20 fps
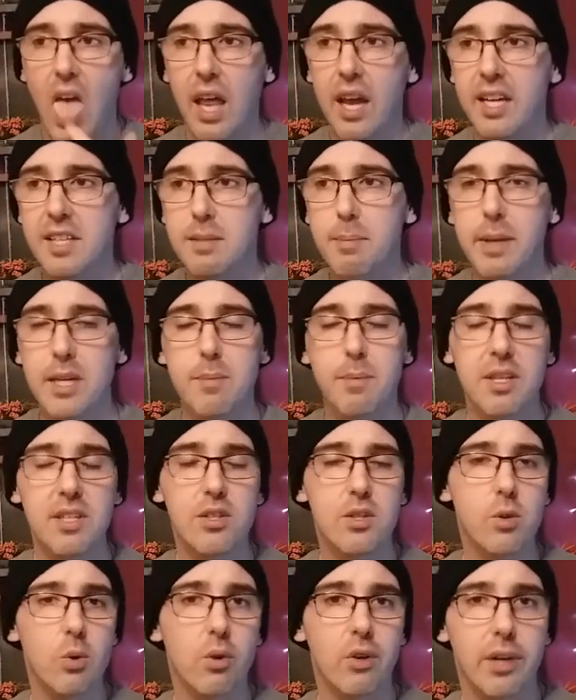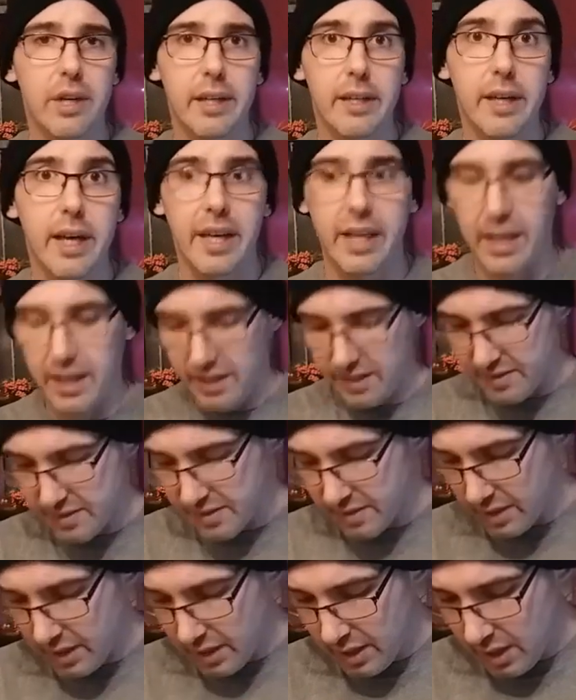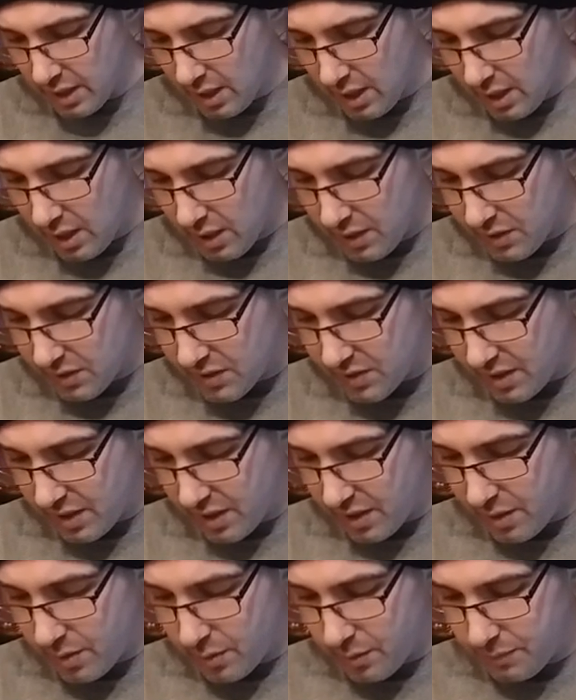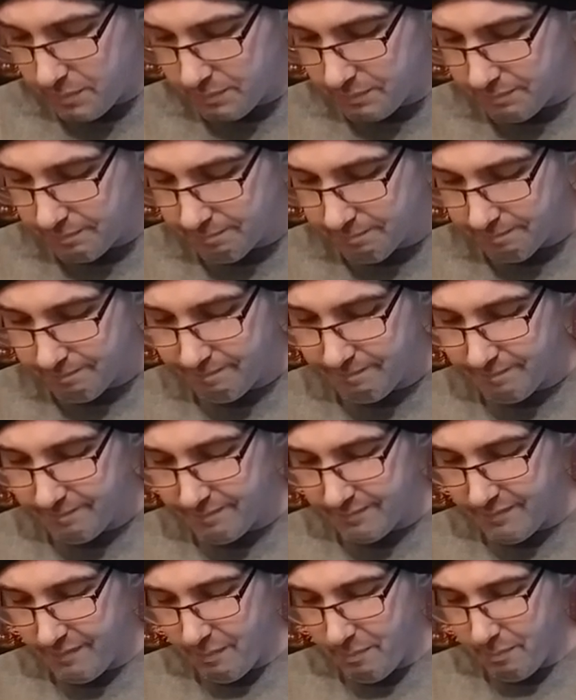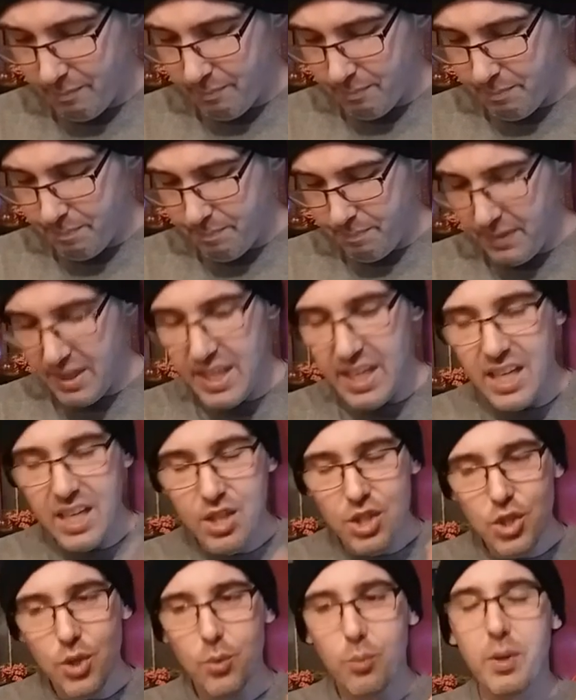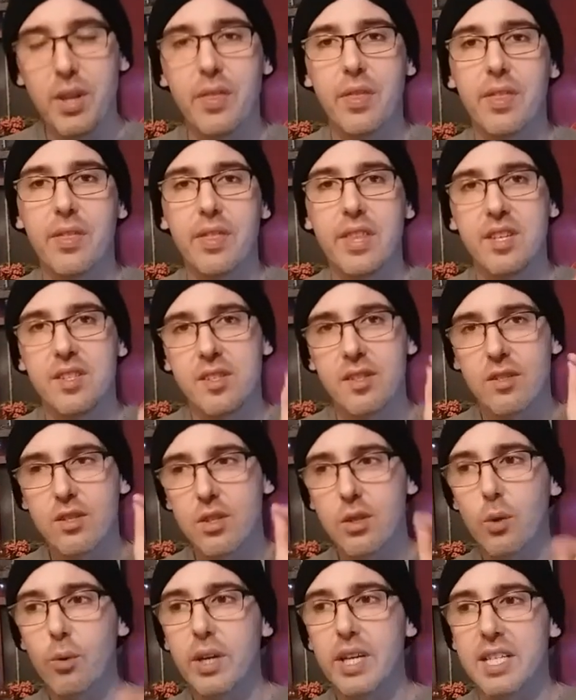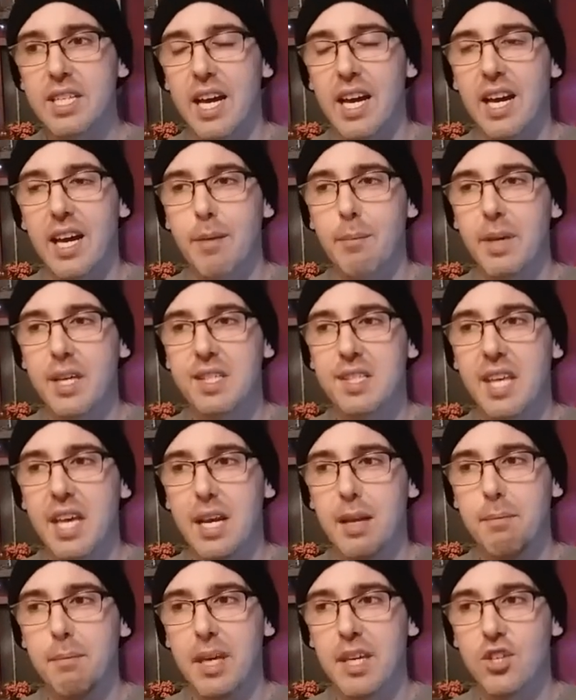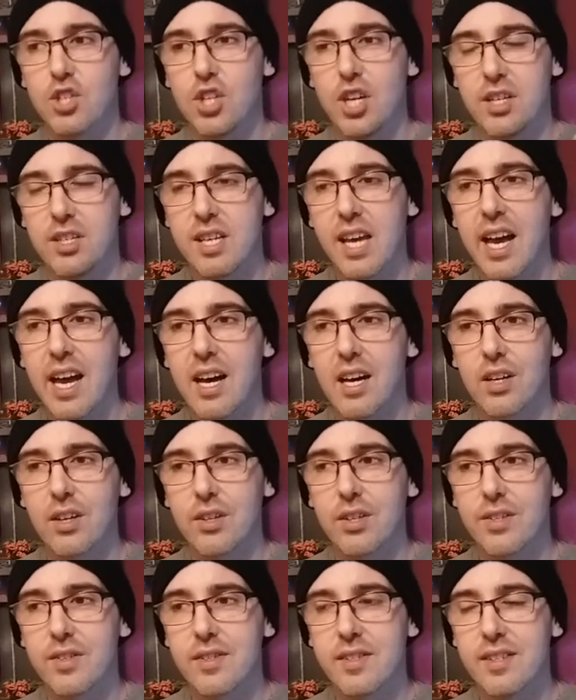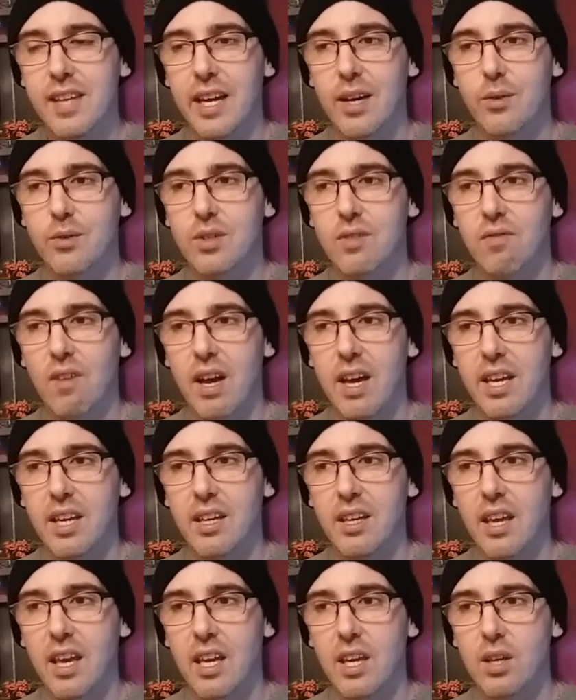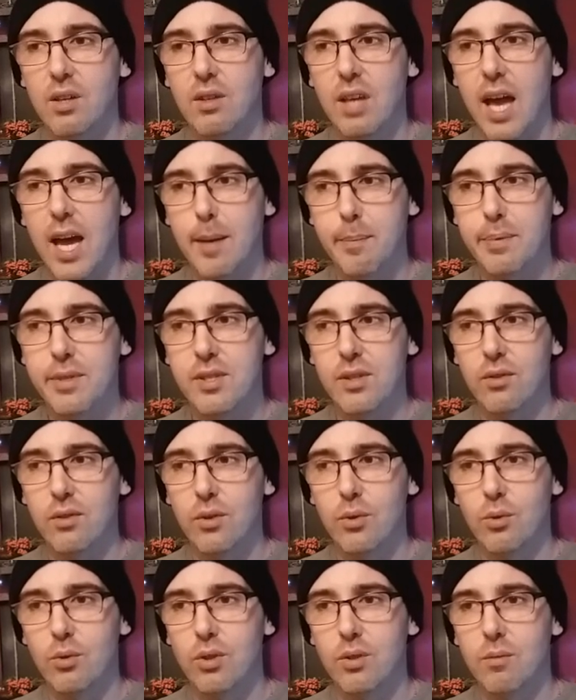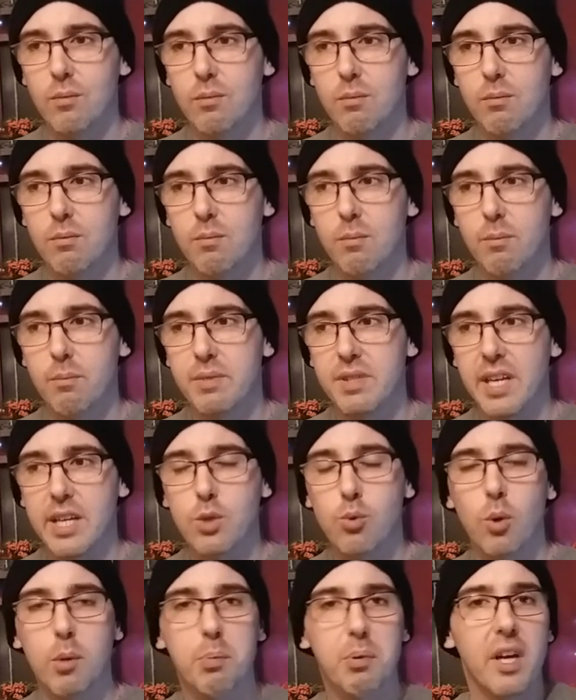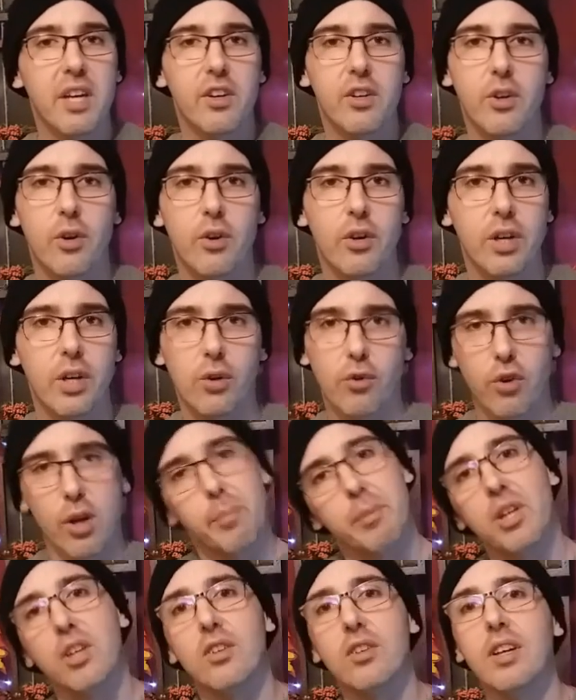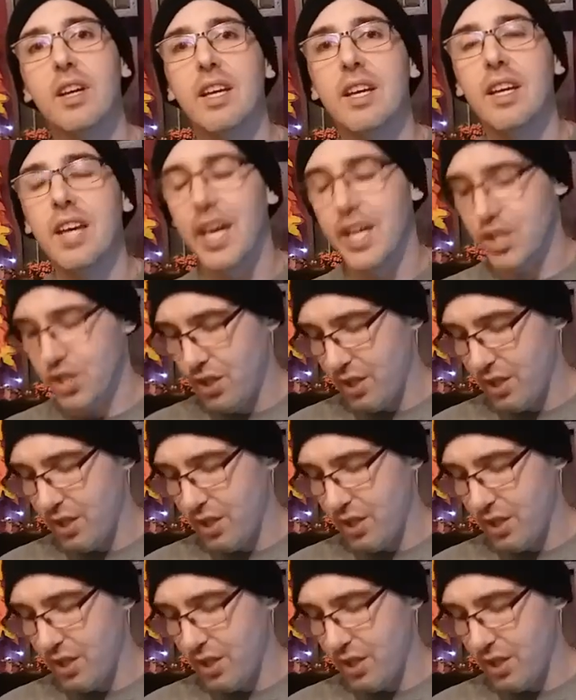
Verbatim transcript: it's meant to be a story, I guess. So The issue with this story time is that it makes Chantal sound like a absolute sexual predator and a criminal as she